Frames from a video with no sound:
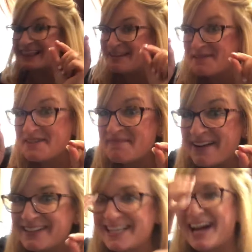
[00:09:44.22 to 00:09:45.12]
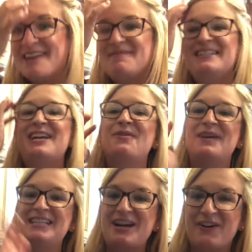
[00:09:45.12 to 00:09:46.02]
limited amount of time because I don't
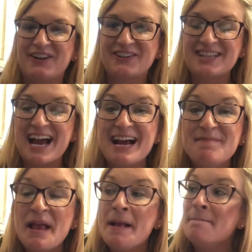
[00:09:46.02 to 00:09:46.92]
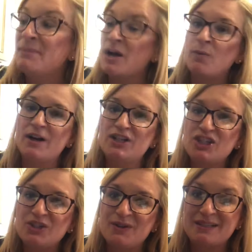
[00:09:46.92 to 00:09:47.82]
want to take all your time. But I wanted to
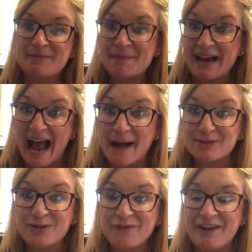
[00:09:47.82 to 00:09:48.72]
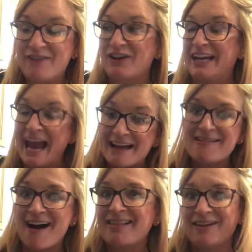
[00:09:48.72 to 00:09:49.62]
show you some of my absolute favorite,
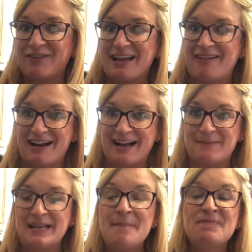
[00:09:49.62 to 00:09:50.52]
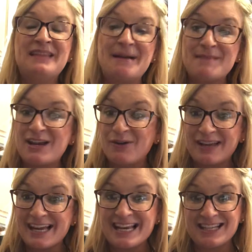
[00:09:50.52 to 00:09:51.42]
cannot live without items that make
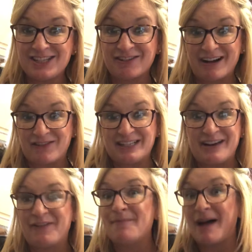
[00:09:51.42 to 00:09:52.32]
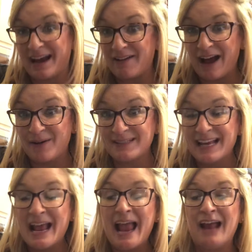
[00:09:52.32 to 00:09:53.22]
cooking easier every day for my house
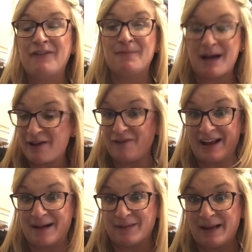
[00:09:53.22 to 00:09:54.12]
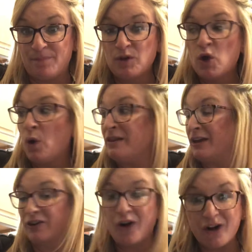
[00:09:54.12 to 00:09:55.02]
and for my family.
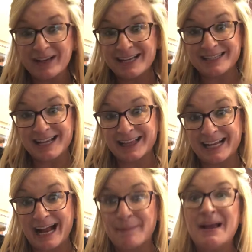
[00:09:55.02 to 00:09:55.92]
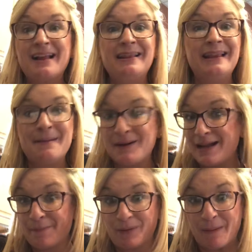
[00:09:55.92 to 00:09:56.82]
They're all easy cleanup,
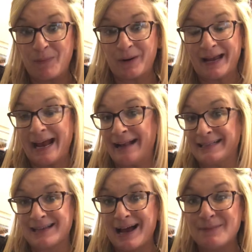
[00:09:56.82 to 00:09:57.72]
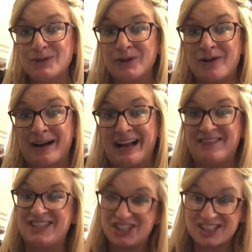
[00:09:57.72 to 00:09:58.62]
limited prep work ahead of time, so you're not going to
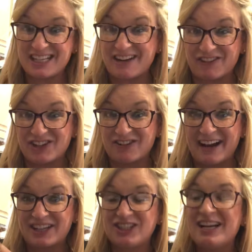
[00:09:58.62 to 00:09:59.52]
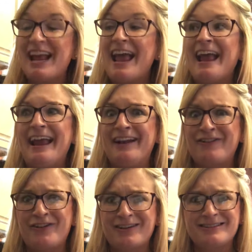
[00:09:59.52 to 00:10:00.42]
have dishes in every direction. And
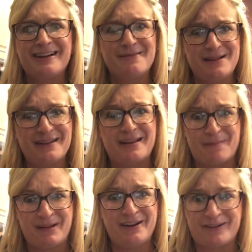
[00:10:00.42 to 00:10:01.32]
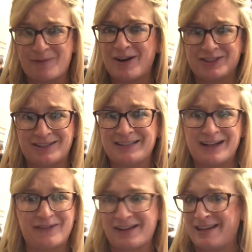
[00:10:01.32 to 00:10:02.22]
of course, I mean, that blender washes
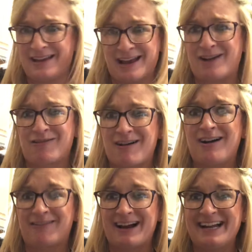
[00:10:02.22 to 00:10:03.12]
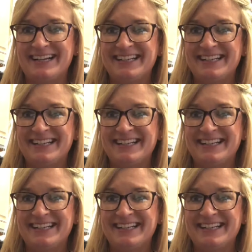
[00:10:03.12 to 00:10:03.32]
itself, like you can't go wrong, right?